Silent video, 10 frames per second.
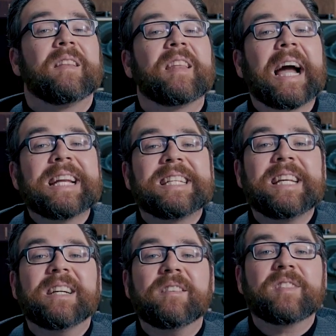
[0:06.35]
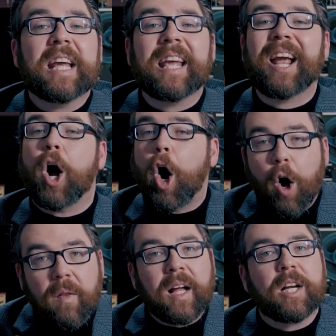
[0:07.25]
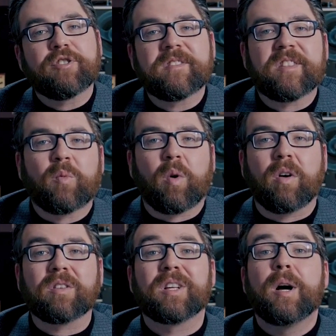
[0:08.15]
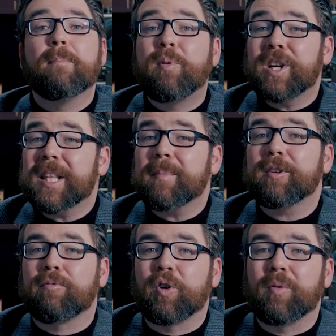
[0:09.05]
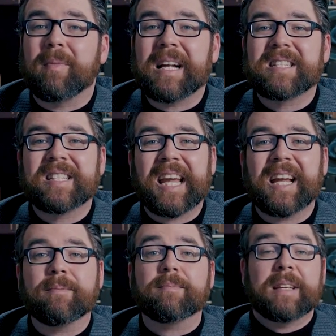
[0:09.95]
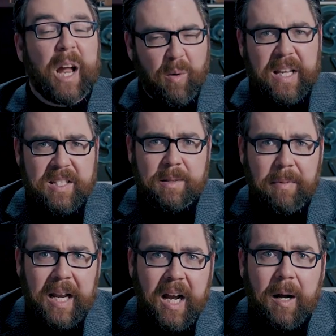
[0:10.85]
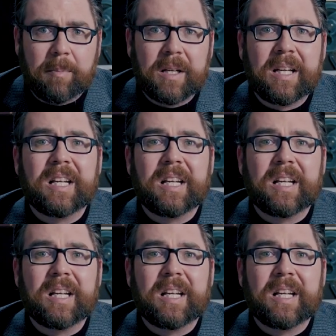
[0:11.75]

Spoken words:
The idea of taking all the countries of the world, putting them in a room and saying, now kiss and make up,